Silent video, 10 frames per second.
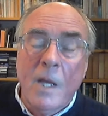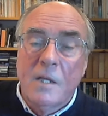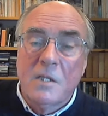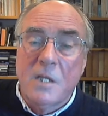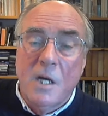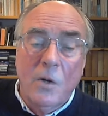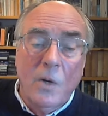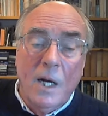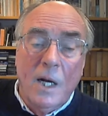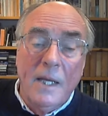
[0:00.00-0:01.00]
So
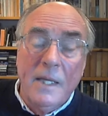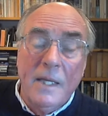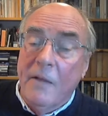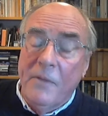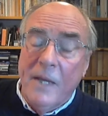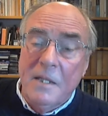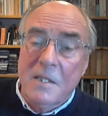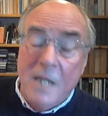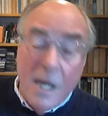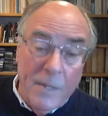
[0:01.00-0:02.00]
uh, yeah, the ants
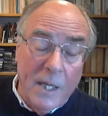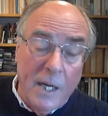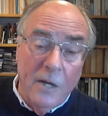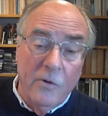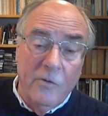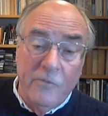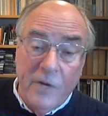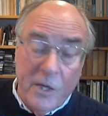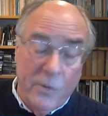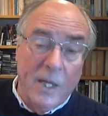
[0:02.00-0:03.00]
come and go
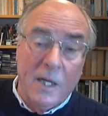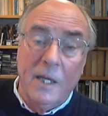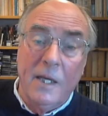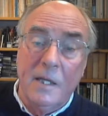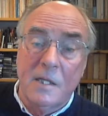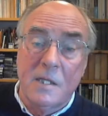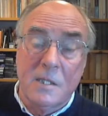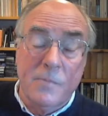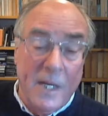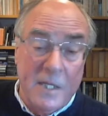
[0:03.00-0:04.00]
very quickly,
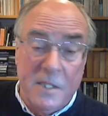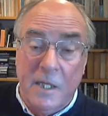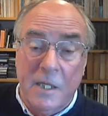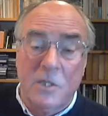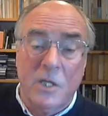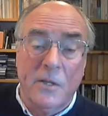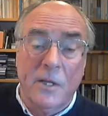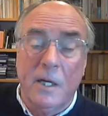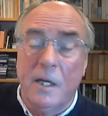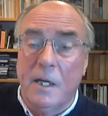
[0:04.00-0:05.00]
displacing each
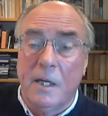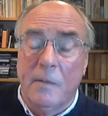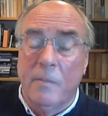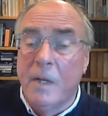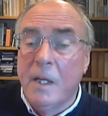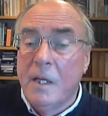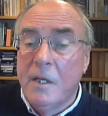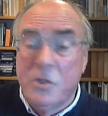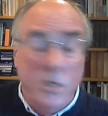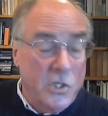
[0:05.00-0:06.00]
other, um,
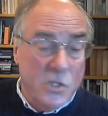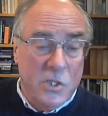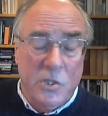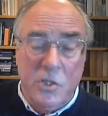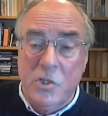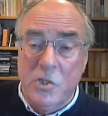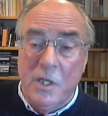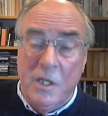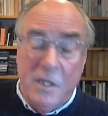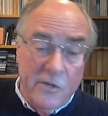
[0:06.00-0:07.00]
just, just
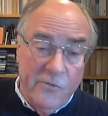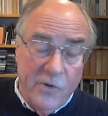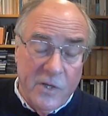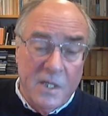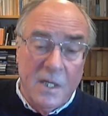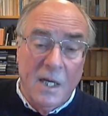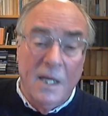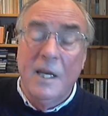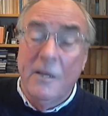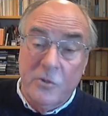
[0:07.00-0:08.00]
in different uh,
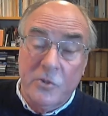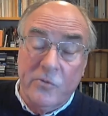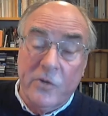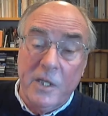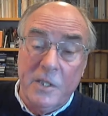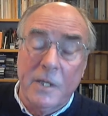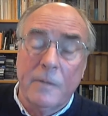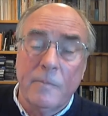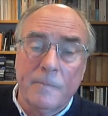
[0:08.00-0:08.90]
levels of grazing.